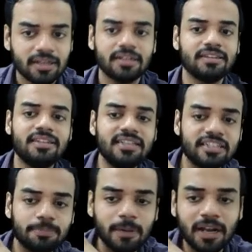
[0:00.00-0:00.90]

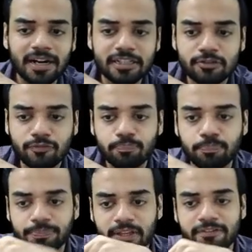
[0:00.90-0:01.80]
These plants
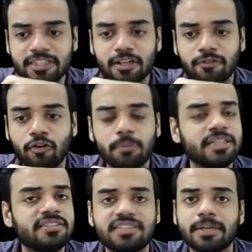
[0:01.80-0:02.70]
which are formed
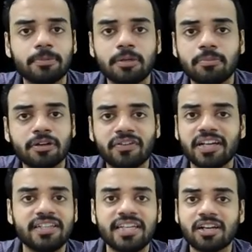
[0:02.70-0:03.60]
in step number
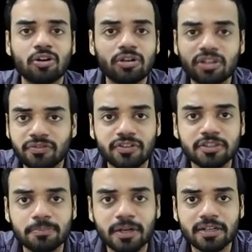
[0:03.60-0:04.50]
5, they are not the
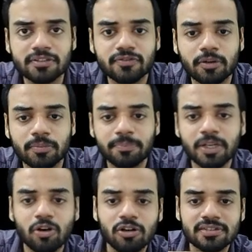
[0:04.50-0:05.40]
first plants formed
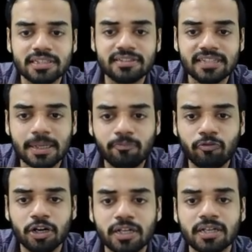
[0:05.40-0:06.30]
because in step
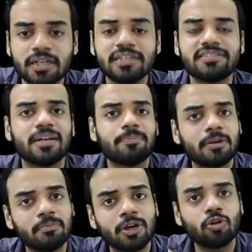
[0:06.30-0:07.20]
1, step
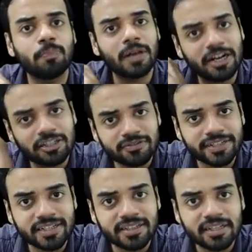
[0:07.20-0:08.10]
number 2 plants
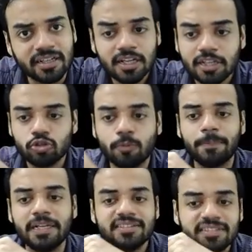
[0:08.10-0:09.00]
were there. So
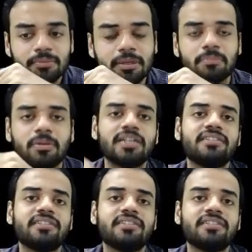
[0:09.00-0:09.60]
please remember, in